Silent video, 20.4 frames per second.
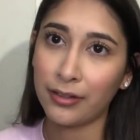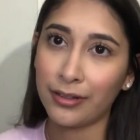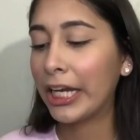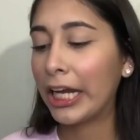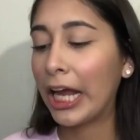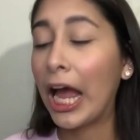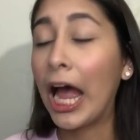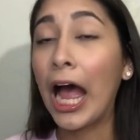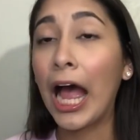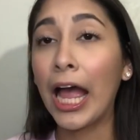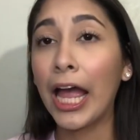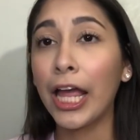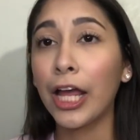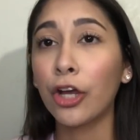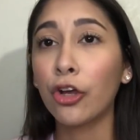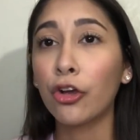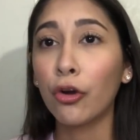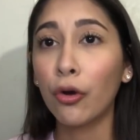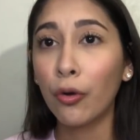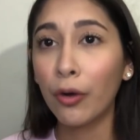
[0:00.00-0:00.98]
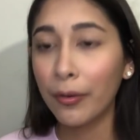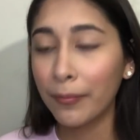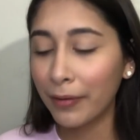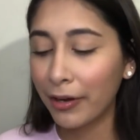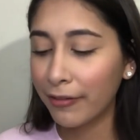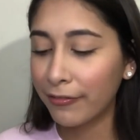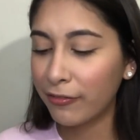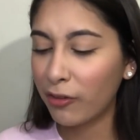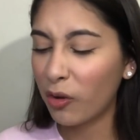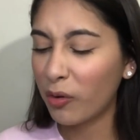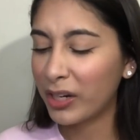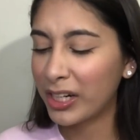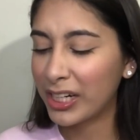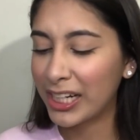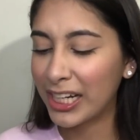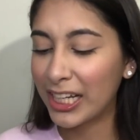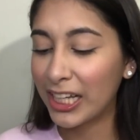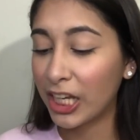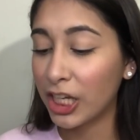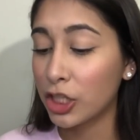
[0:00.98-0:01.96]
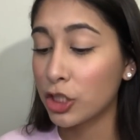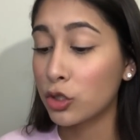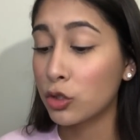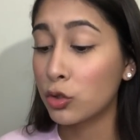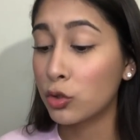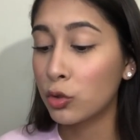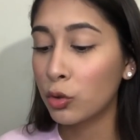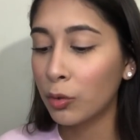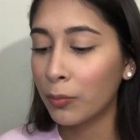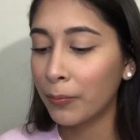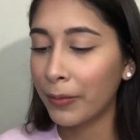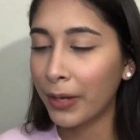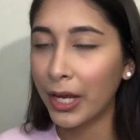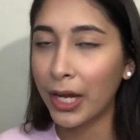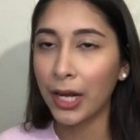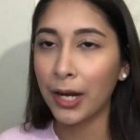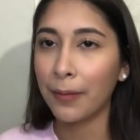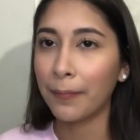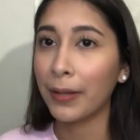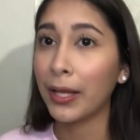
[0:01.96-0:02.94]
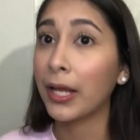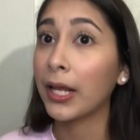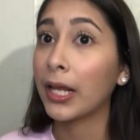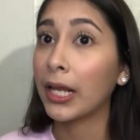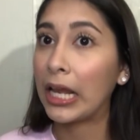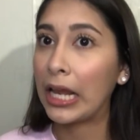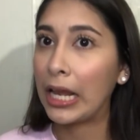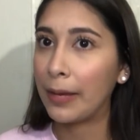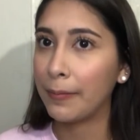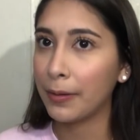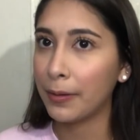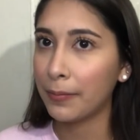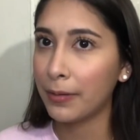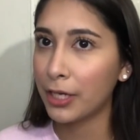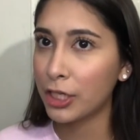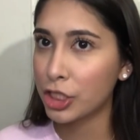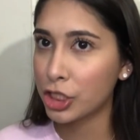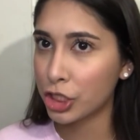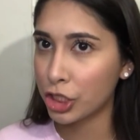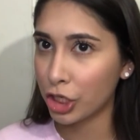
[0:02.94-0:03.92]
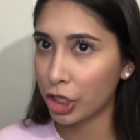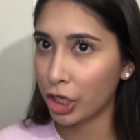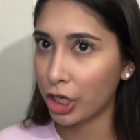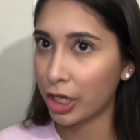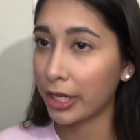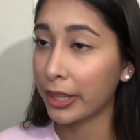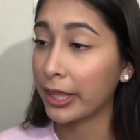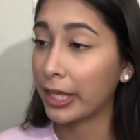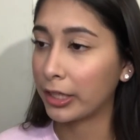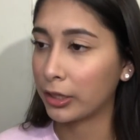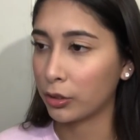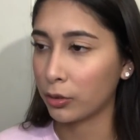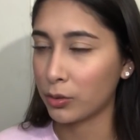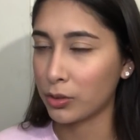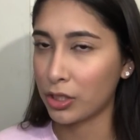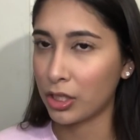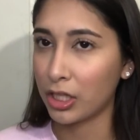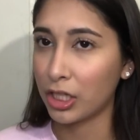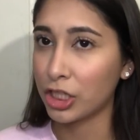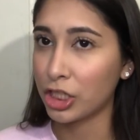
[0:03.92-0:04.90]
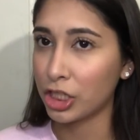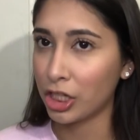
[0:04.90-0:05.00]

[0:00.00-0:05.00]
And I go on my phone and I like zoom and I'm like, let me make sure that those are the